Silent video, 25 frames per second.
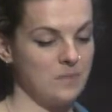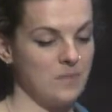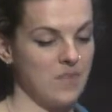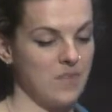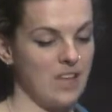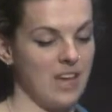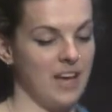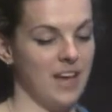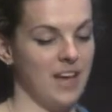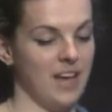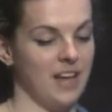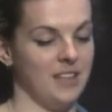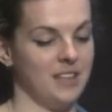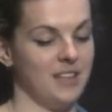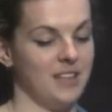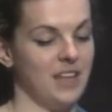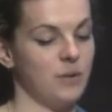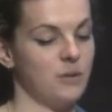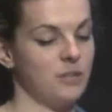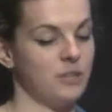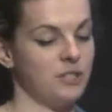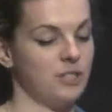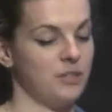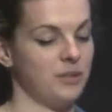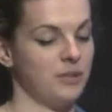Uh, they
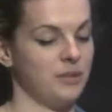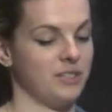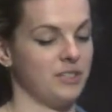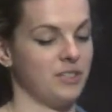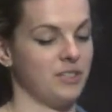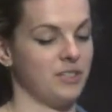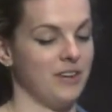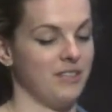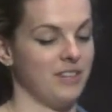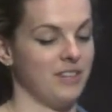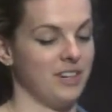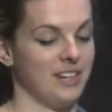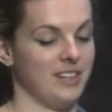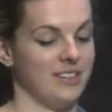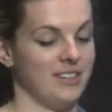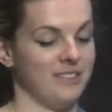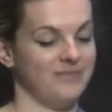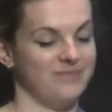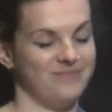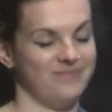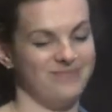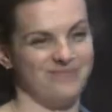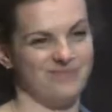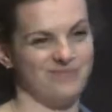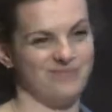were too extravagant,
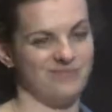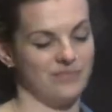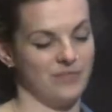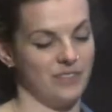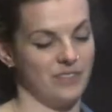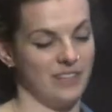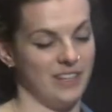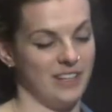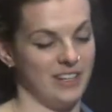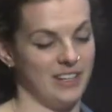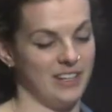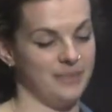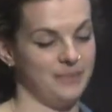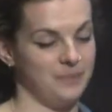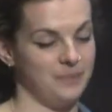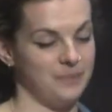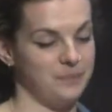really.